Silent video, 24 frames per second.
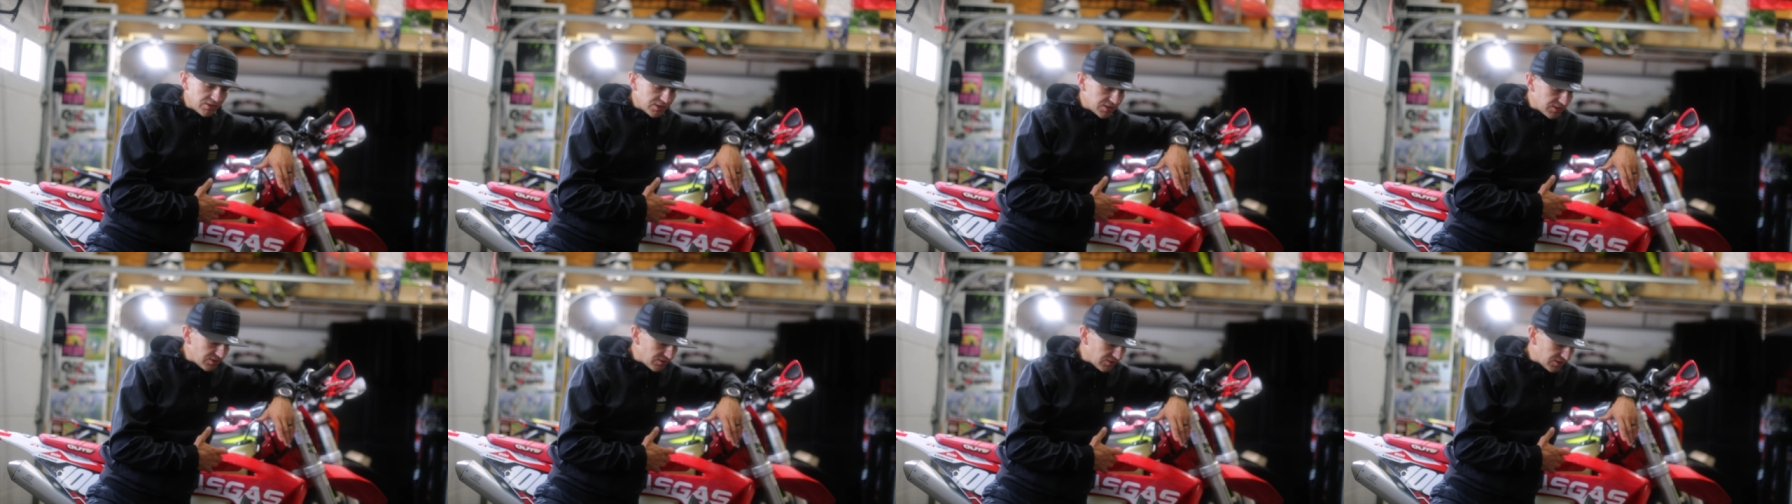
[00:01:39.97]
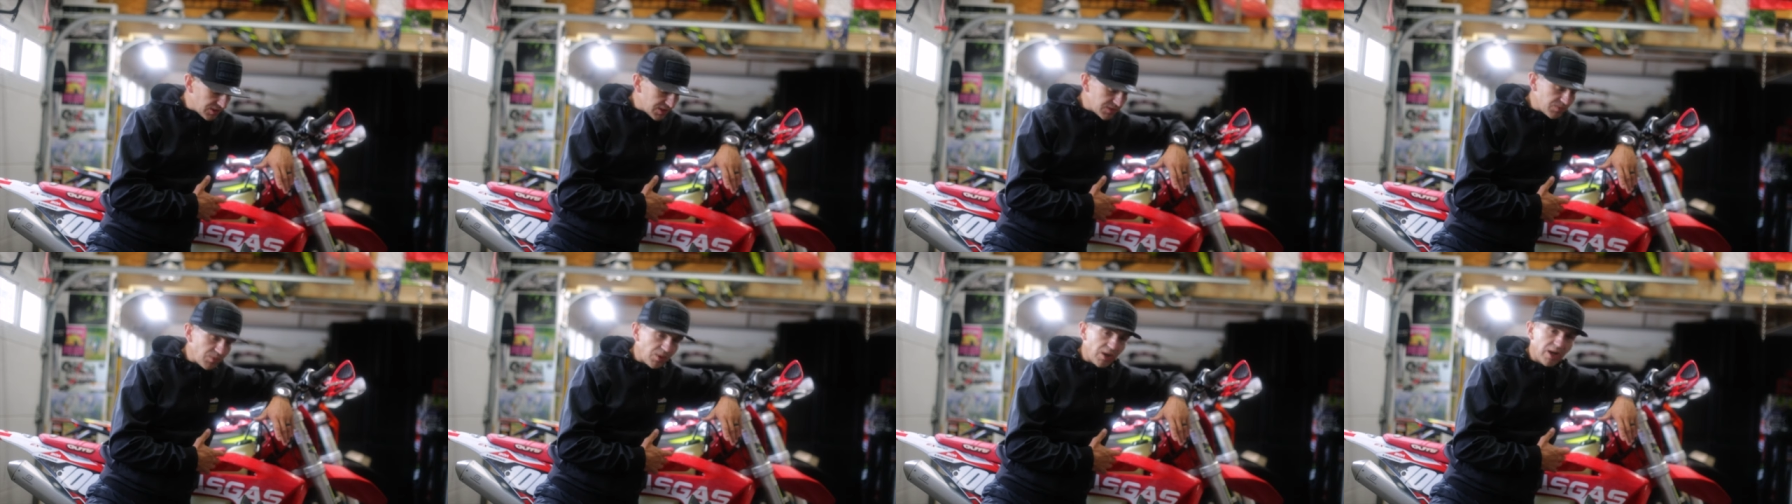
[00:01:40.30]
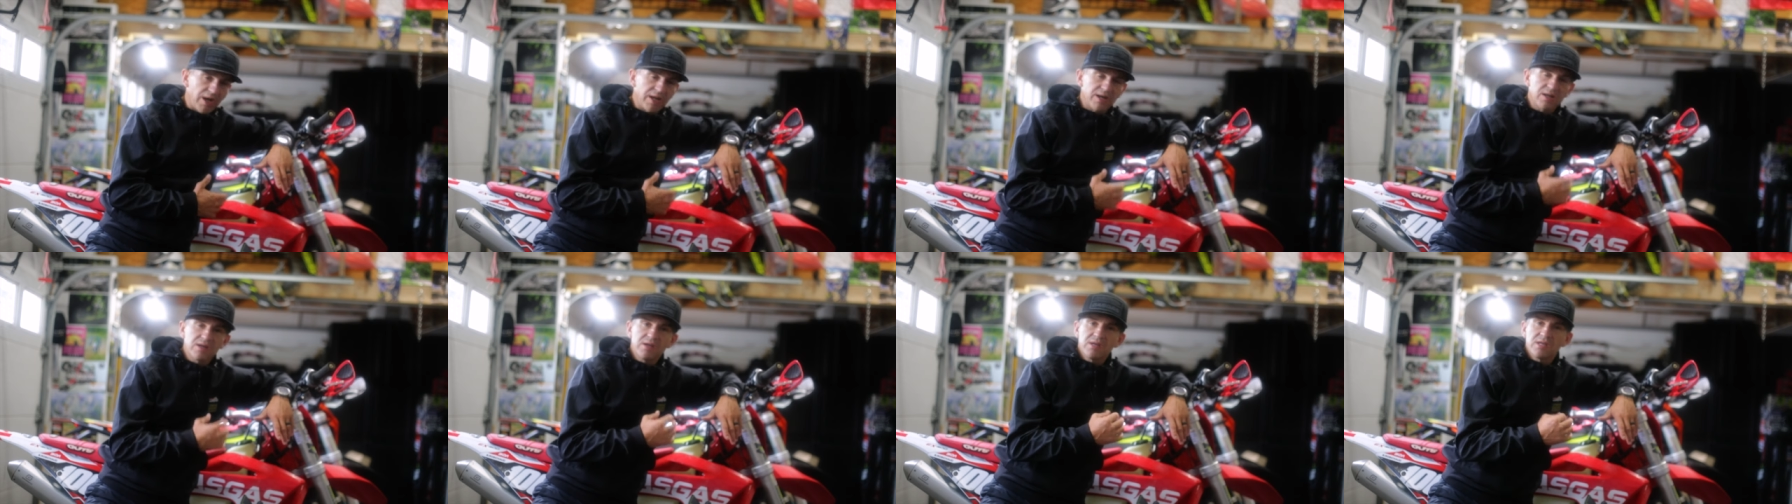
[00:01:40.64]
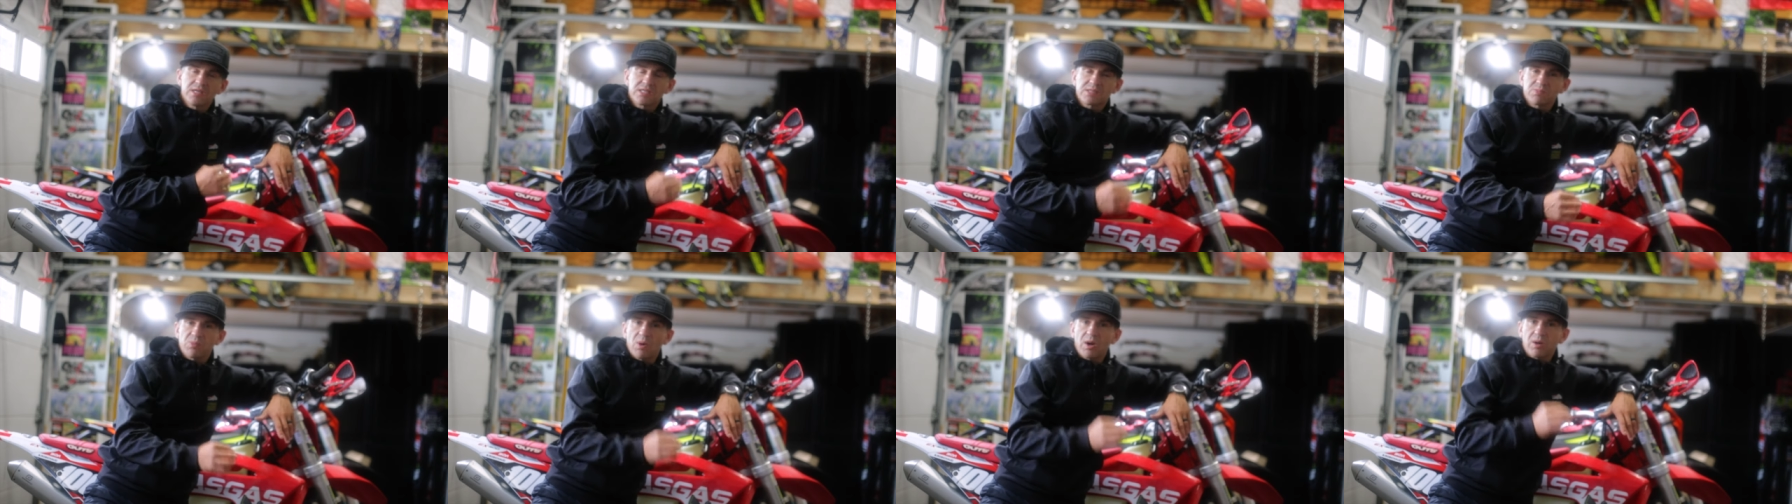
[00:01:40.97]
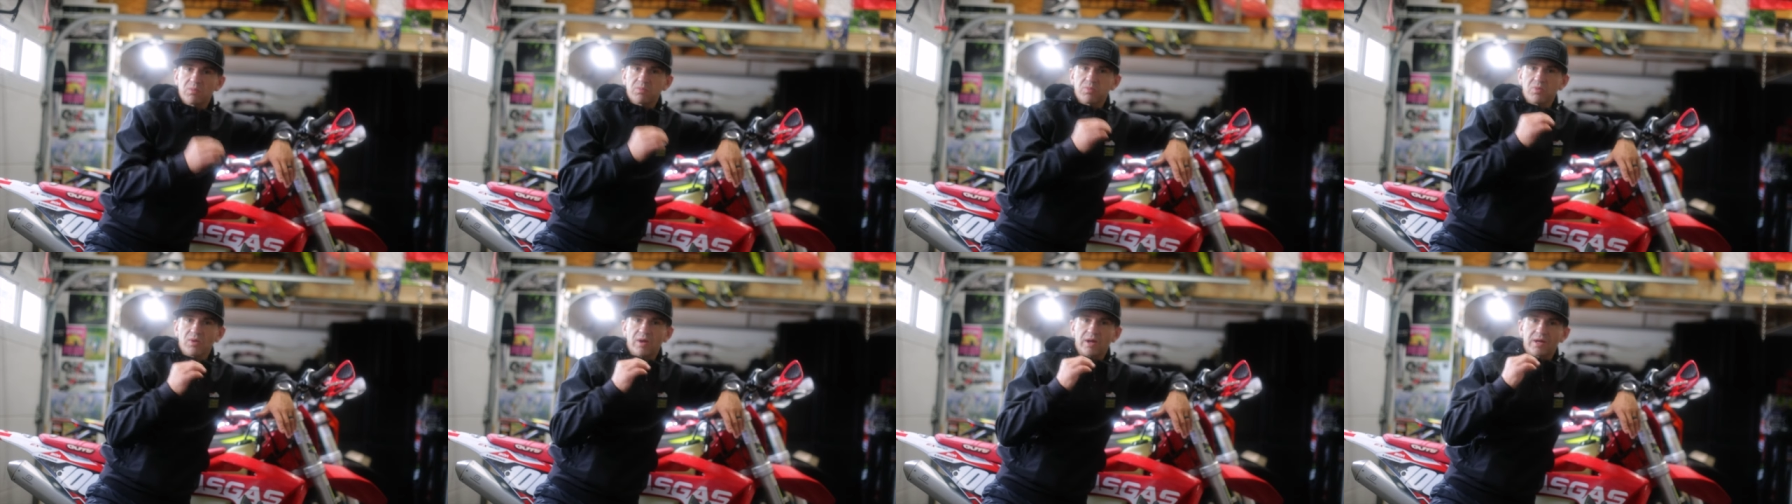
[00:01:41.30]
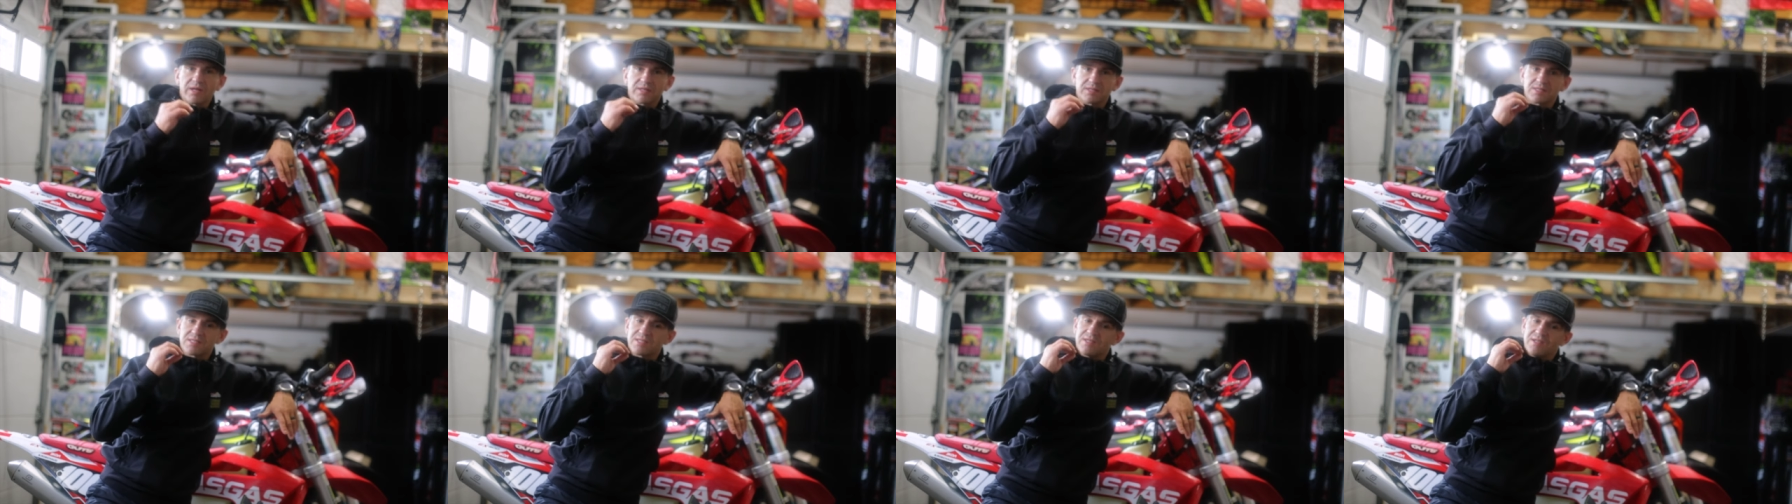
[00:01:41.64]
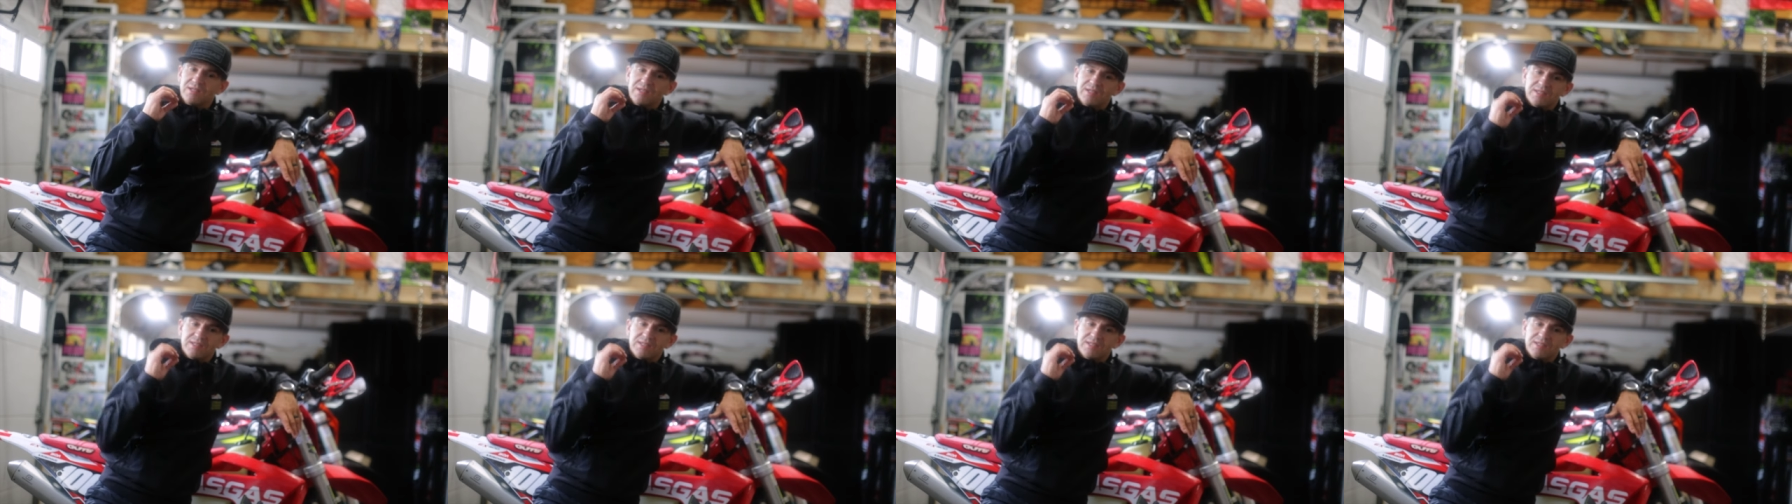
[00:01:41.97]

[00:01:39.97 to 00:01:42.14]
in a certain spot, spark plugs,